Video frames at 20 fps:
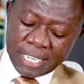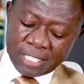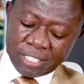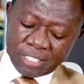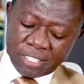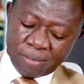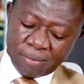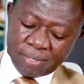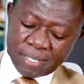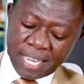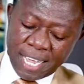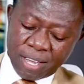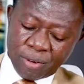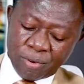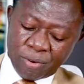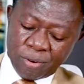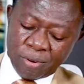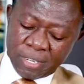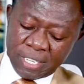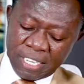a scripture
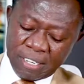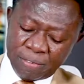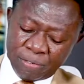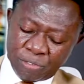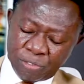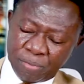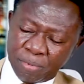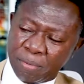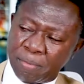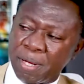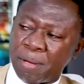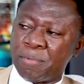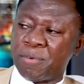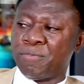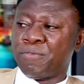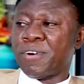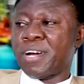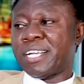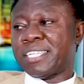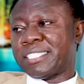God gave to me, but
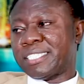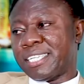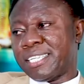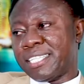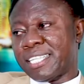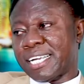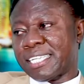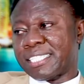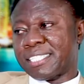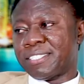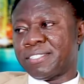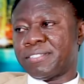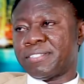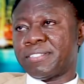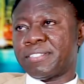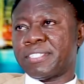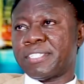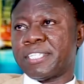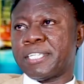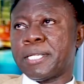before I say that,
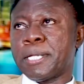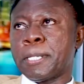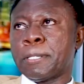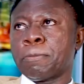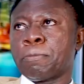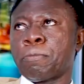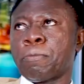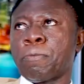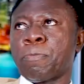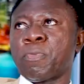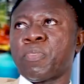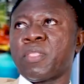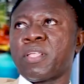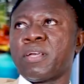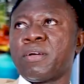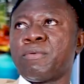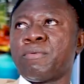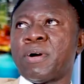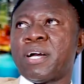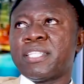you see,
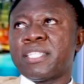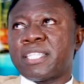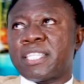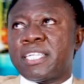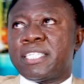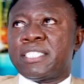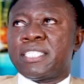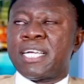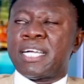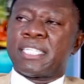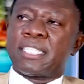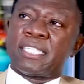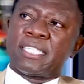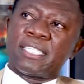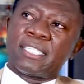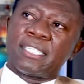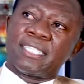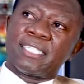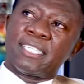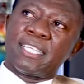one thing that
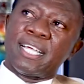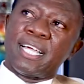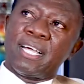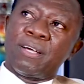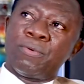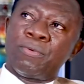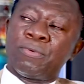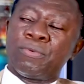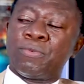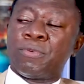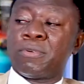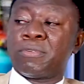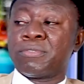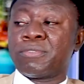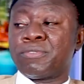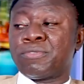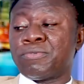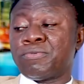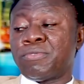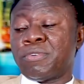I would
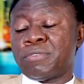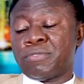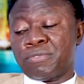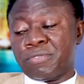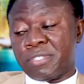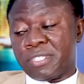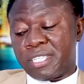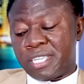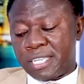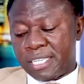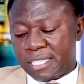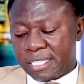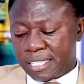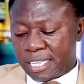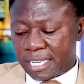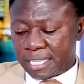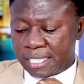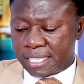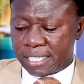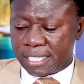want, want to say is
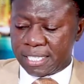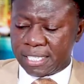that